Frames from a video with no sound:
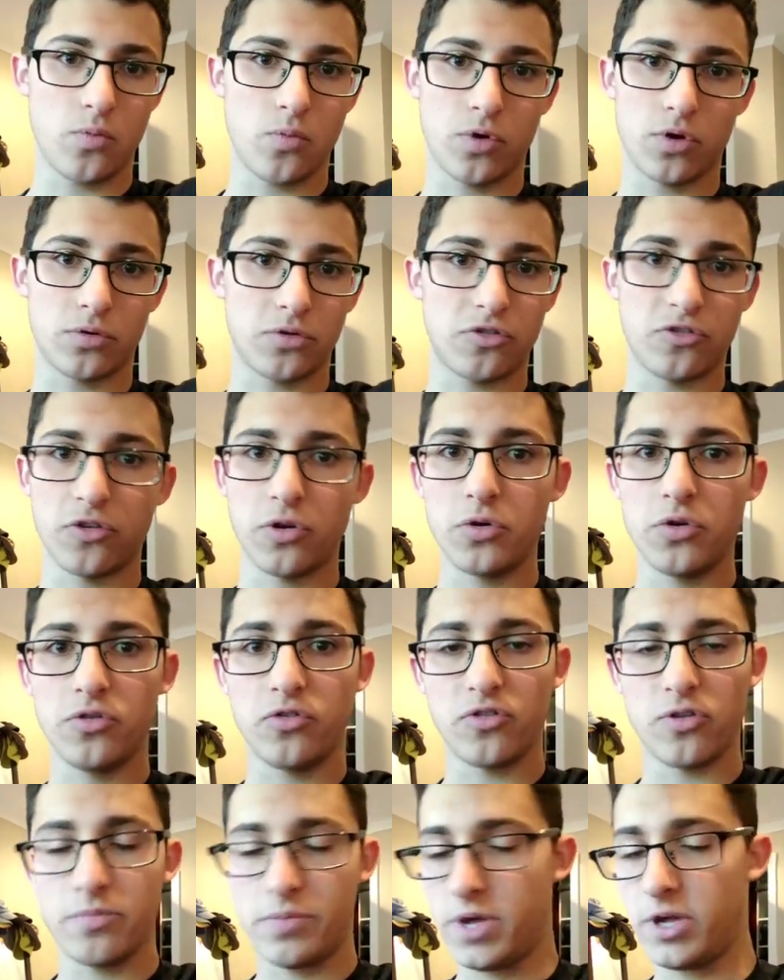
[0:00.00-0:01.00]
We're so
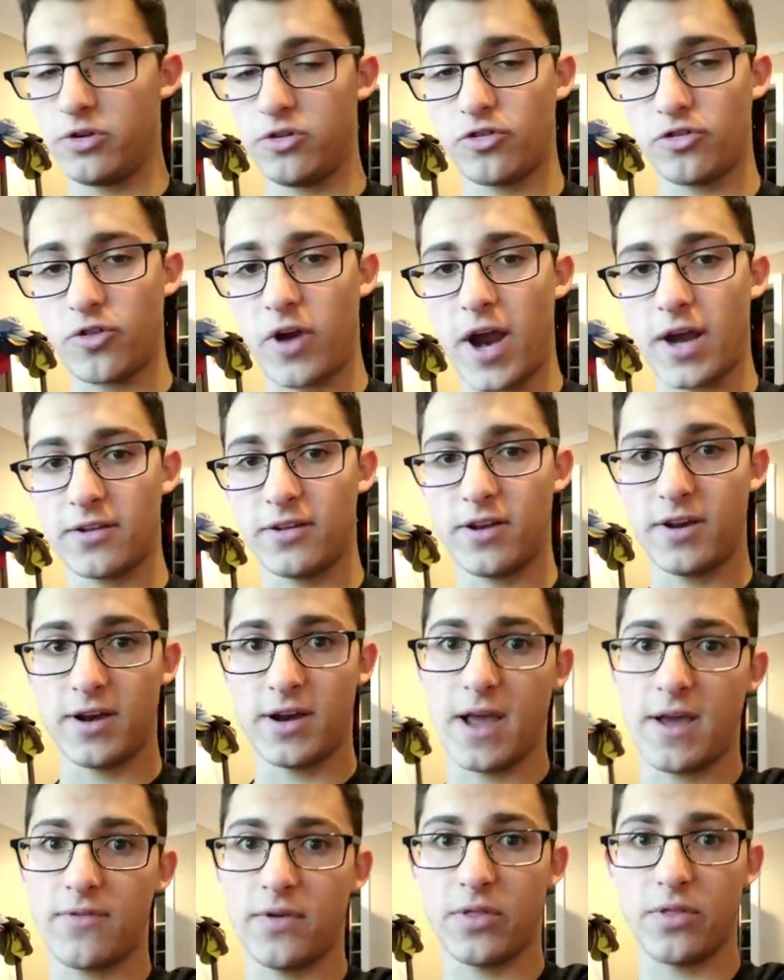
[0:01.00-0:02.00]
used to being distracted and
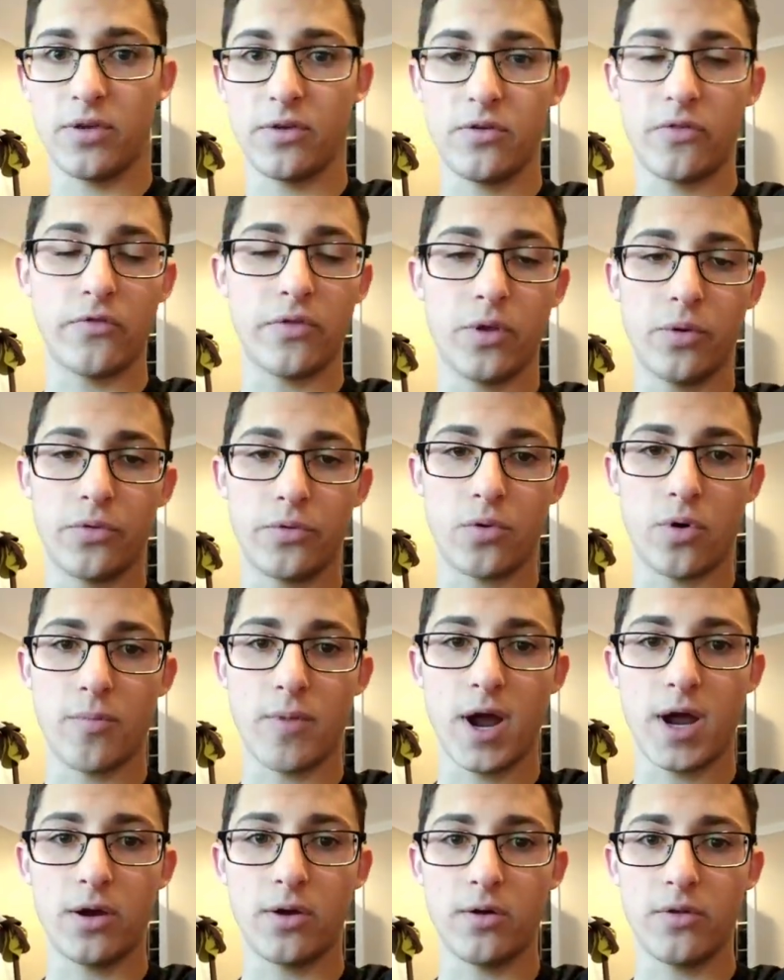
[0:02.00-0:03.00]
having things flow through our
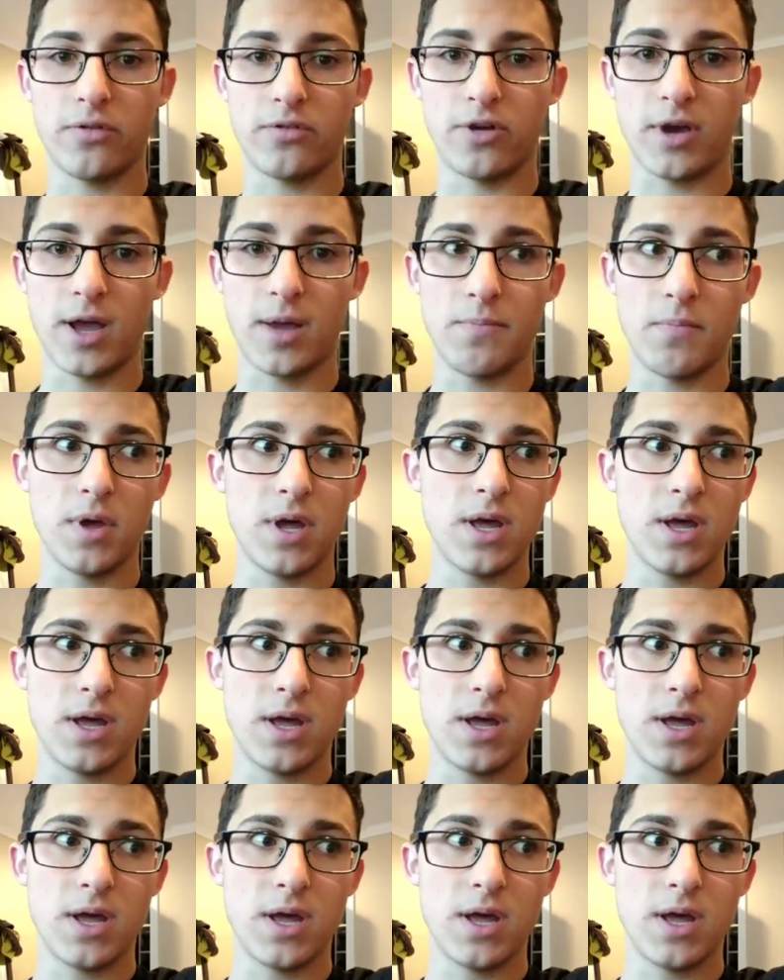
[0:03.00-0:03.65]
mind all the time.